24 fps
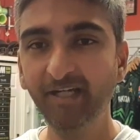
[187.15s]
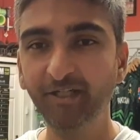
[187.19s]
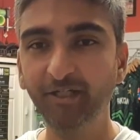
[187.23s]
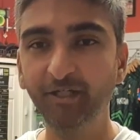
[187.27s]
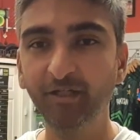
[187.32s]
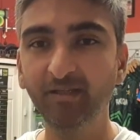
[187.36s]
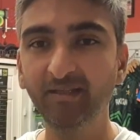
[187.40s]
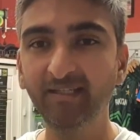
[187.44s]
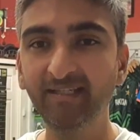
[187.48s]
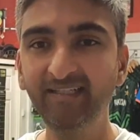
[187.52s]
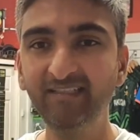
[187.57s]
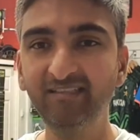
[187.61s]

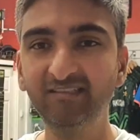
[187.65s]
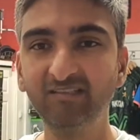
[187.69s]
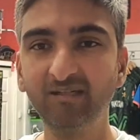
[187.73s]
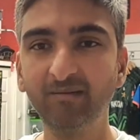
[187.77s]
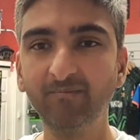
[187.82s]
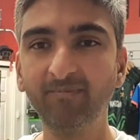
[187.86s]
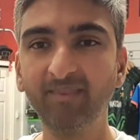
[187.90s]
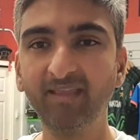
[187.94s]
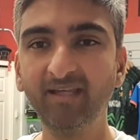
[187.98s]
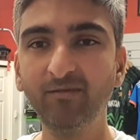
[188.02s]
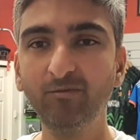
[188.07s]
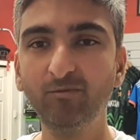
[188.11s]
you'll need
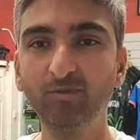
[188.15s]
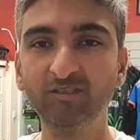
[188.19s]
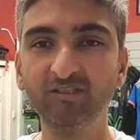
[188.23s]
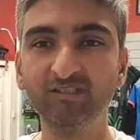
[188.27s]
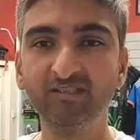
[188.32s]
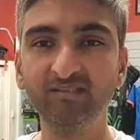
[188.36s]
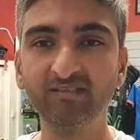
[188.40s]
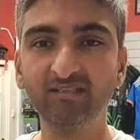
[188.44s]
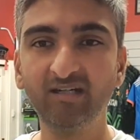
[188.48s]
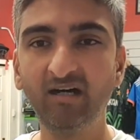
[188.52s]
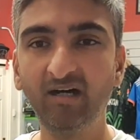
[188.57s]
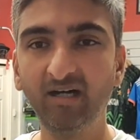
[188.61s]
something which
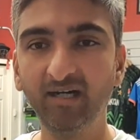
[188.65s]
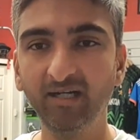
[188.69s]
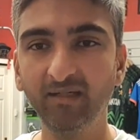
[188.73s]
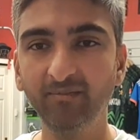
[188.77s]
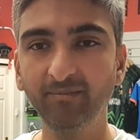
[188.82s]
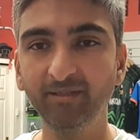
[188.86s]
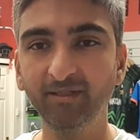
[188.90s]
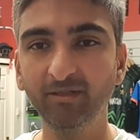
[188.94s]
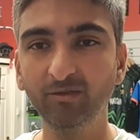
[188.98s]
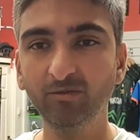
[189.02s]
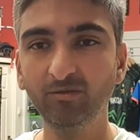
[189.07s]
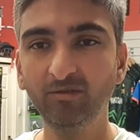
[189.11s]
has a higher
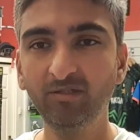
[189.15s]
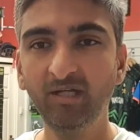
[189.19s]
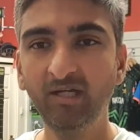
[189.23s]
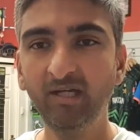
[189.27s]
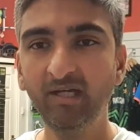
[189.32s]
middle.